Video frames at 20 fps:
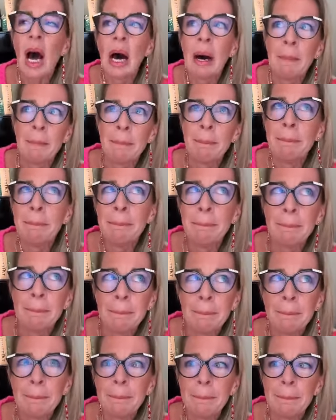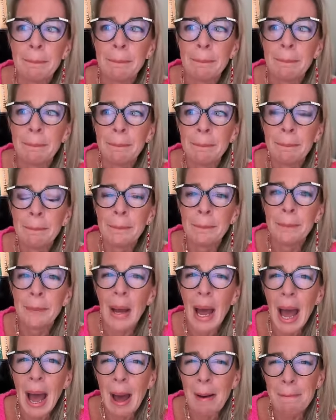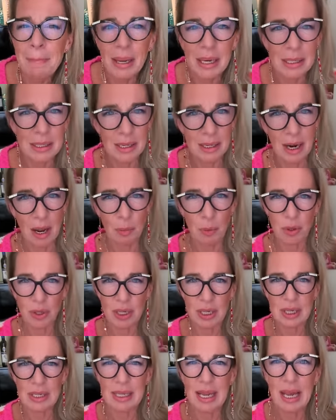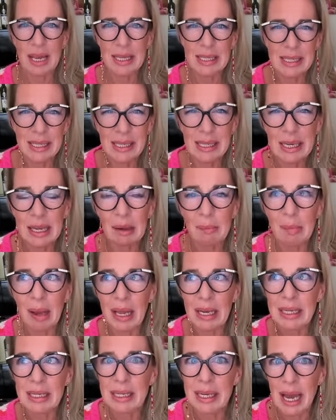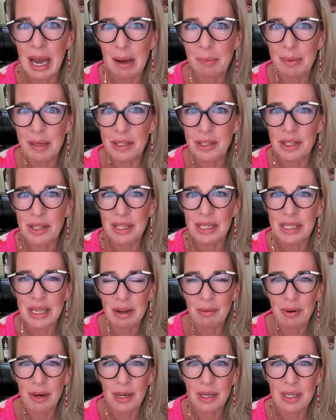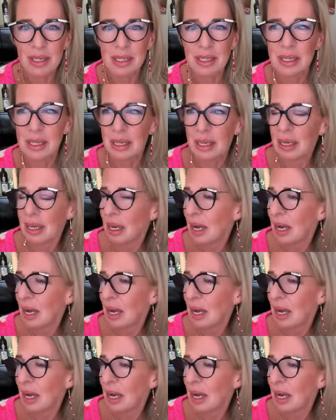Abingdon, I want to say, is it? Amanda Abingdon, is that right?